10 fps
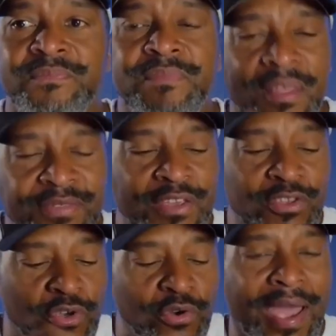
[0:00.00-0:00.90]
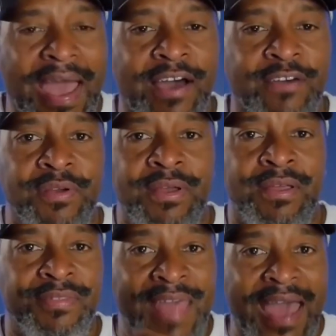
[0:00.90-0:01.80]
that you have
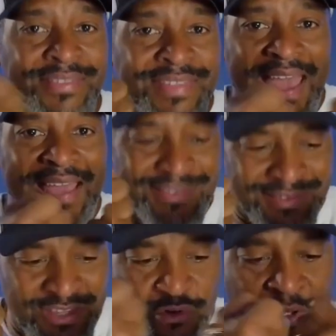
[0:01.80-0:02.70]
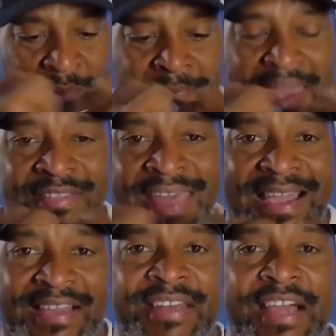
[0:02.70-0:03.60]
that you can make that
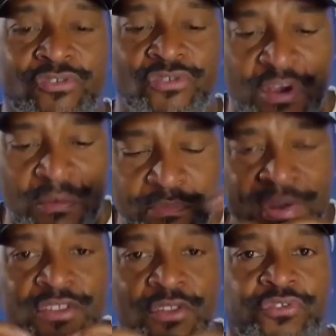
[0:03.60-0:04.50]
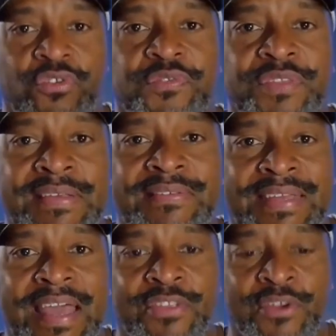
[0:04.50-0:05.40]
connection. You can bring those two things
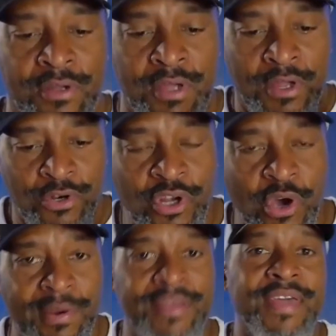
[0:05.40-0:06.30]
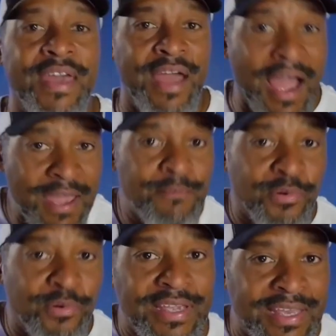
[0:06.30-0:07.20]
together, knowing that I'm
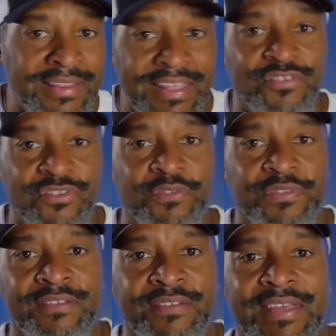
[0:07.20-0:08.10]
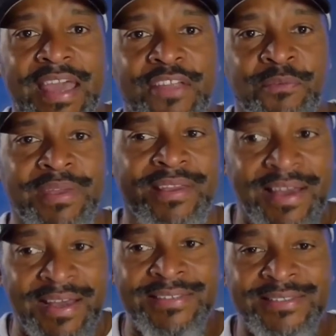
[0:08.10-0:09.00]
bringing these two things together
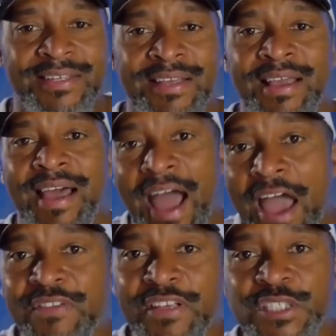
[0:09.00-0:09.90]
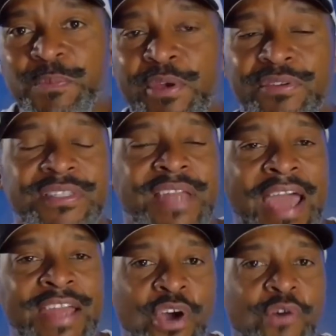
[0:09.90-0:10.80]
because I've experienced it. I
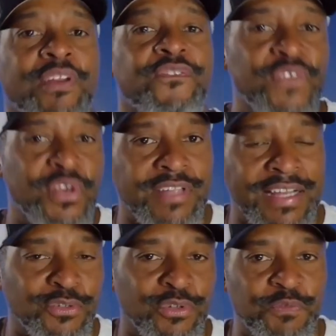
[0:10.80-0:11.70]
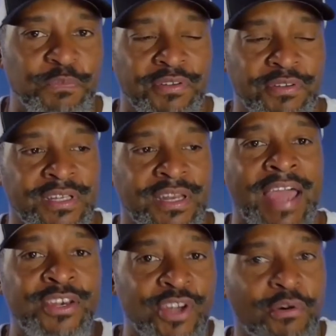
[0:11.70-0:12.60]
know what it feels like to experience it. I
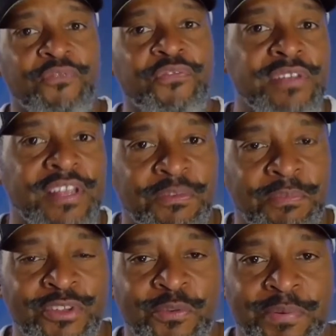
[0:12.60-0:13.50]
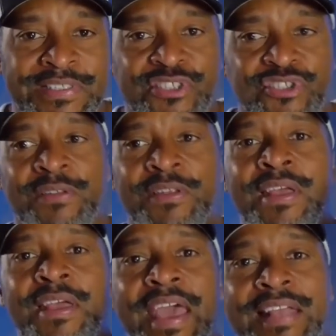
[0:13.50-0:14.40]
know what it feels like to be in your position,
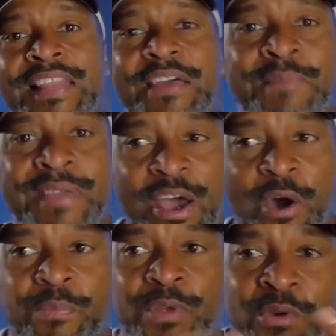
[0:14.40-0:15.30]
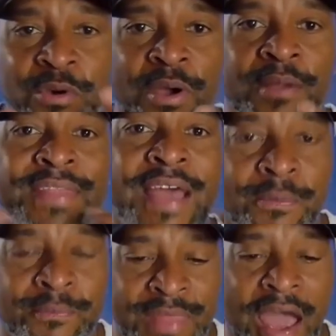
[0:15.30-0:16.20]
and let me help you.
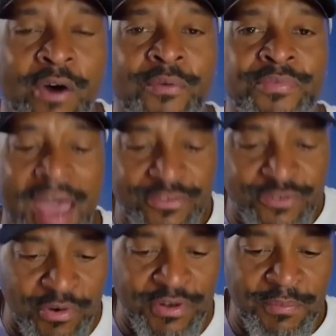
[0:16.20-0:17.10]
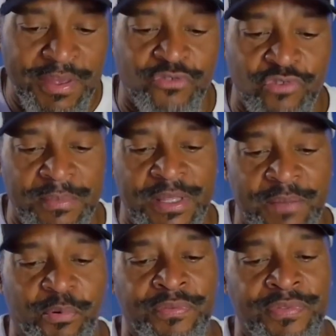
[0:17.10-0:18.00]
Now that's going to be extremely
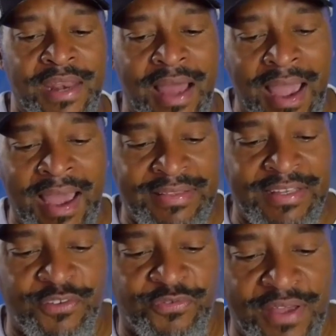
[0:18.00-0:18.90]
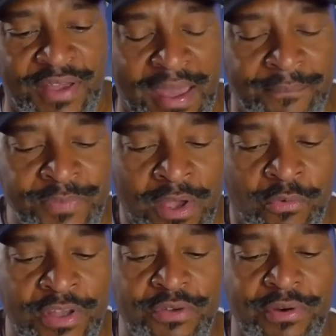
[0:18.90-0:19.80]
important that I identify that.
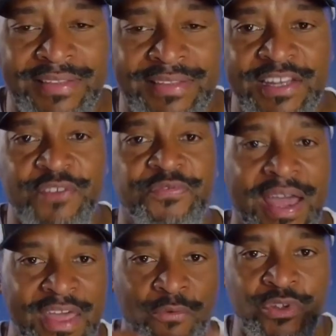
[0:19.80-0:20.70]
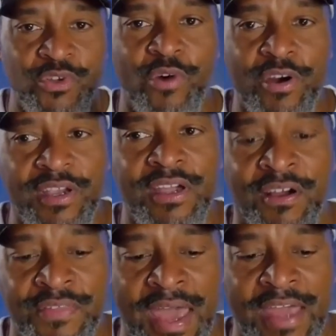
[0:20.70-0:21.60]
When you identify that, when you're working
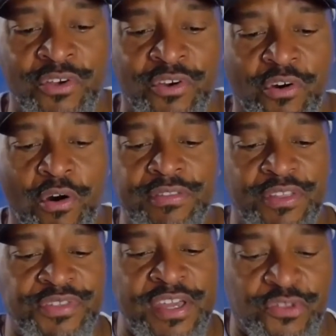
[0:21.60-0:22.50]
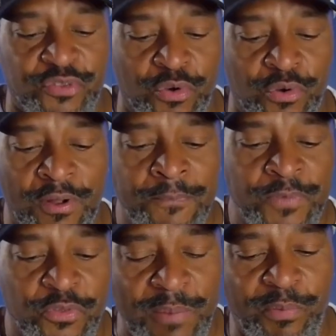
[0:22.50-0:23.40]
on that, you're going to think through
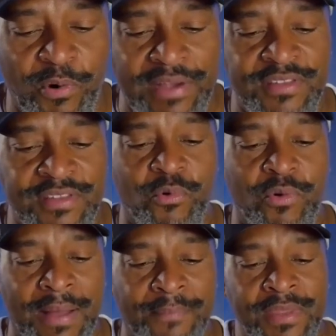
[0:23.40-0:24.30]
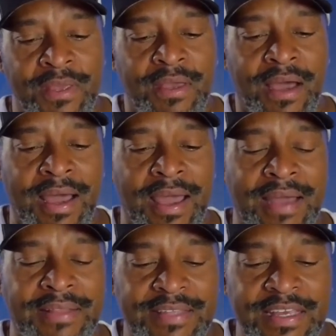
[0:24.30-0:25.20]
3 points. Number one,
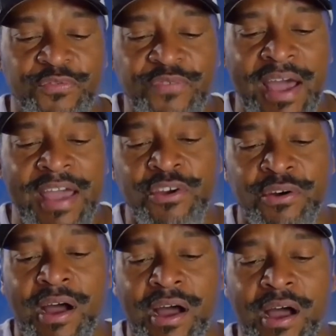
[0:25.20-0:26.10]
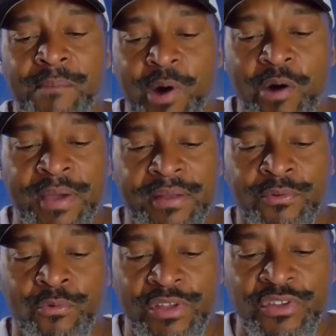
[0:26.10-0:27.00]
identify your aha moment.
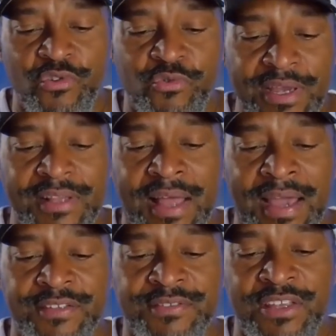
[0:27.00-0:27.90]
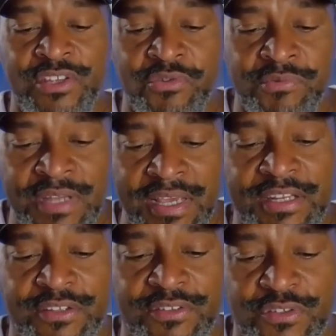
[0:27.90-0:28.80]
When you realize that you
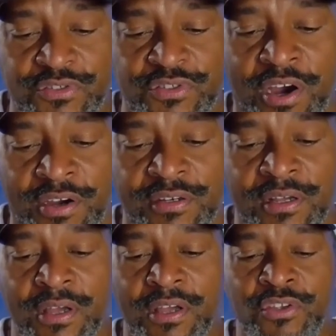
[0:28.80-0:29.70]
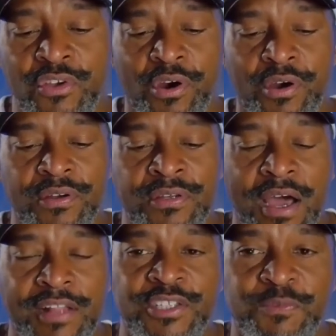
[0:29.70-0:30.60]
needed to start your
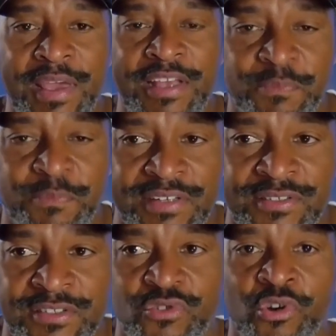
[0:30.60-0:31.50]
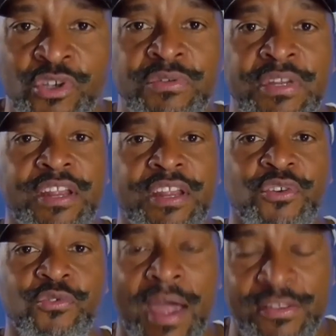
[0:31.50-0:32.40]
knowledge-based business, or you needed to
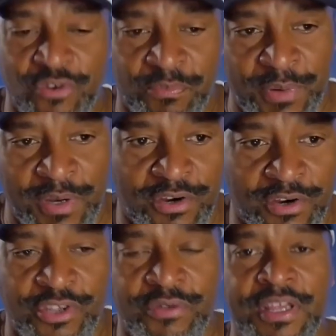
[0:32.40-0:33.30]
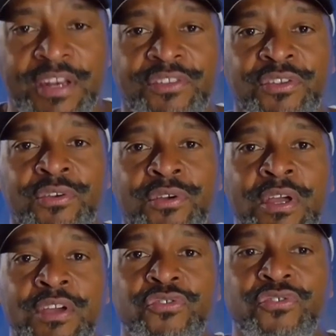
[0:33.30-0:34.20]
write your book, or you needed to
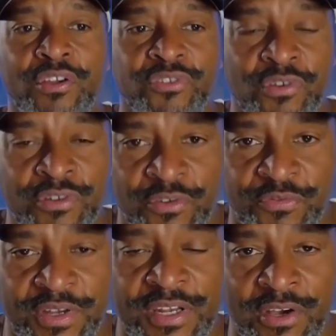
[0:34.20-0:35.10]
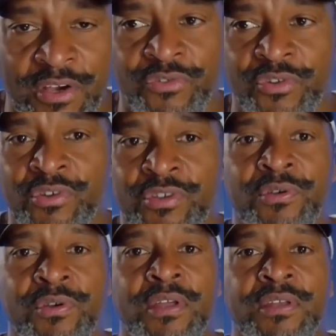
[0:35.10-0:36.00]
start doing your videos, or
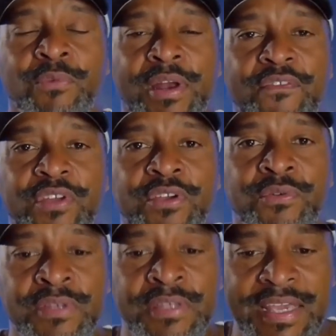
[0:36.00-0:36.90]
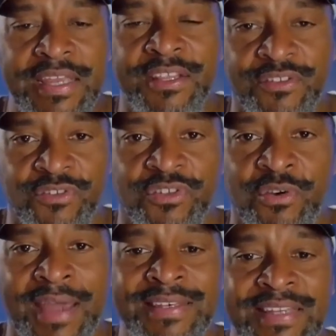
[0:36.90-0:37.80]
whatever you needed to do.
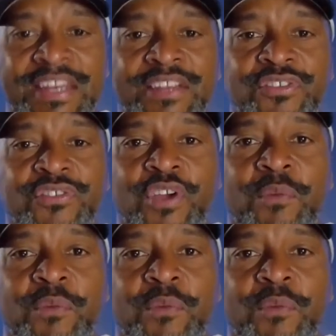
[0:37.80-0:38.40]
I needed to start